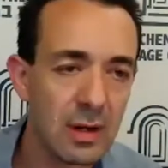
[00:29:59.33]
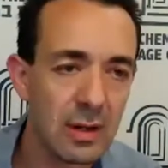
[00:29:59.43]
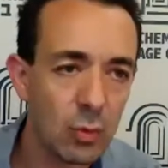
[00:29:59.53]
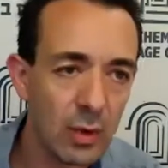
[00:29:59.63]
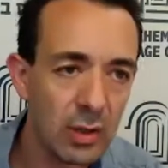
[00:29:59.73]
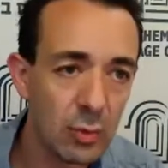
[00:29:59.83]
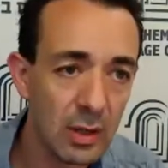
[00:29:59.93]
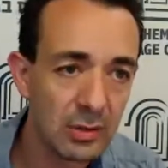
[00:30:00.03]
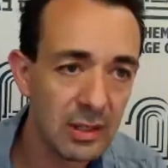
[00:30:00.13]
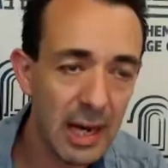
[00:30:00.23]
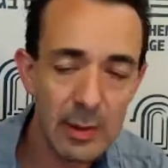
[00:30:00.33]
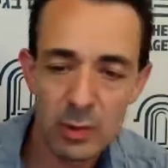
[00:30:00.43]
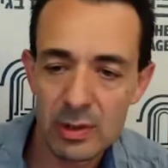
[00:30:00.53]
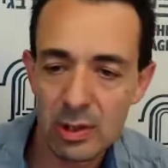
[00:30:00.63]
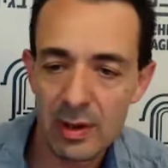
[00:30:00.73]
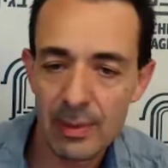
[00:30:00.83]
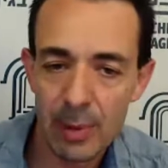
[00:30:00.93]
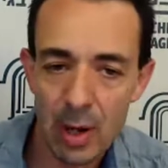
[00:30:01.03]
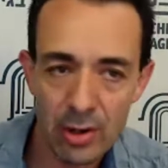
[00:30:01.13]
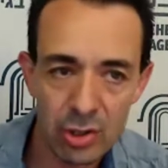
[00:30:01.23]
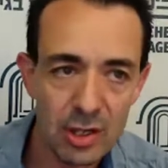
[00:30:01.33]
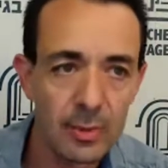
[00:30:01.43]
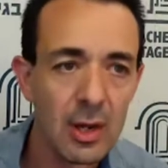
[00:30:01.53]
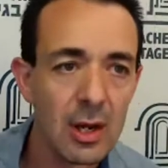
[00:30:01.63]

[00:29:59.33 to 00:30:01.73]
in the world today, which we're doing in partnership